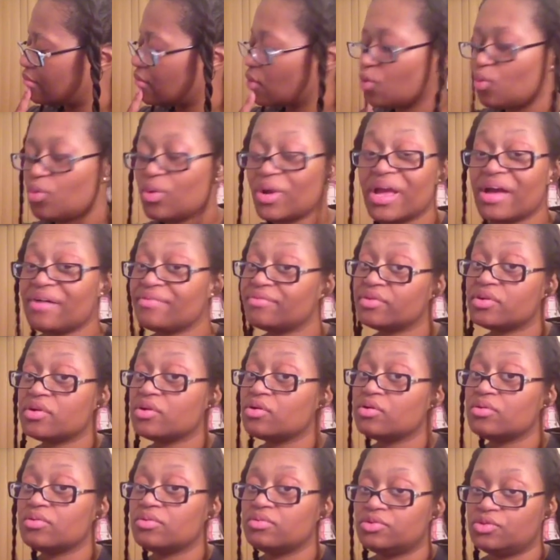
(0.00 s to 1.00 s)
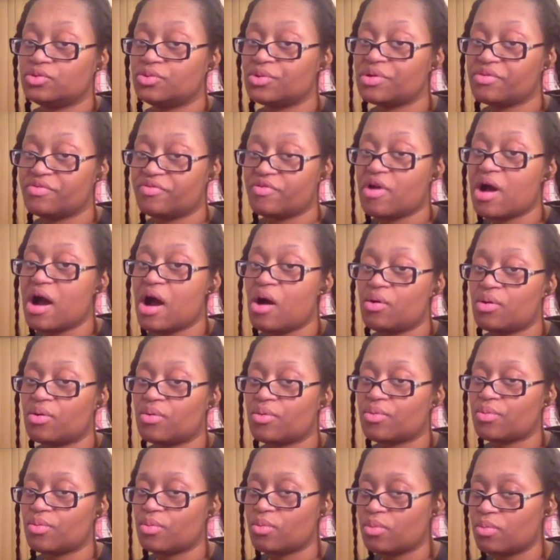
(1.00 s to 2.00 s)
we have no 24
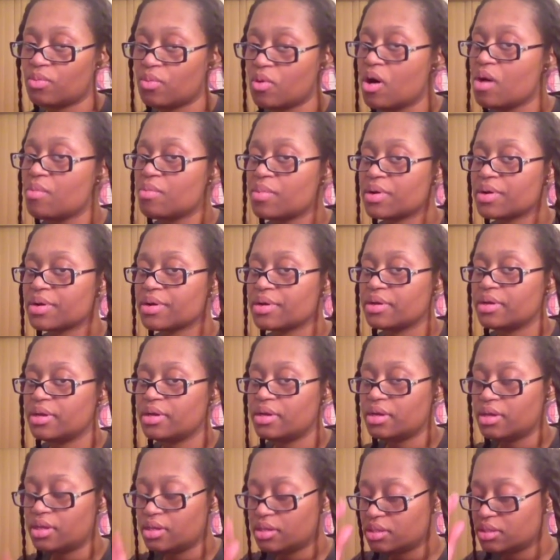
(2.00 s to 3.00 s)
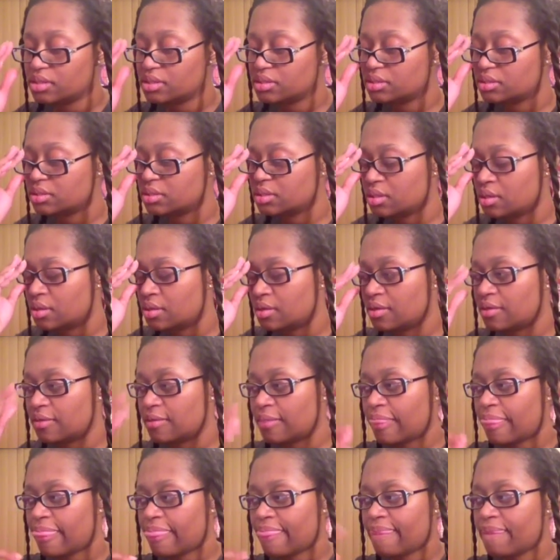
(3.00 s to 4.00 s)
hour Walmart in this
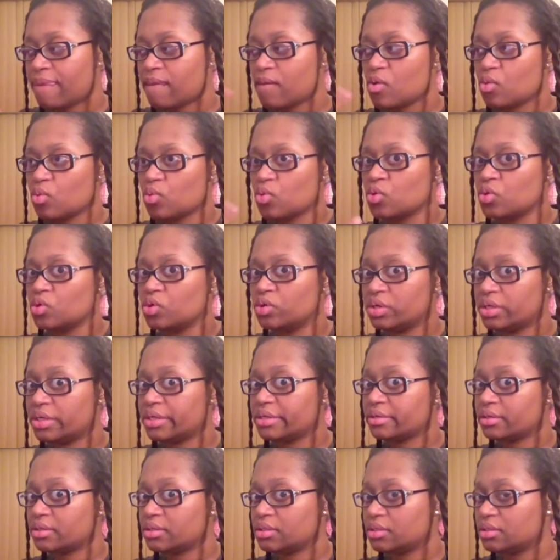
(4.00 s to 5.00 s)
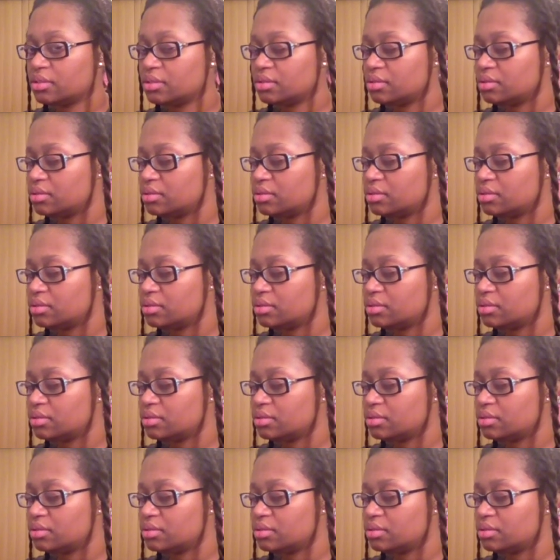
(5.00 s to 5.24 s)
rural area.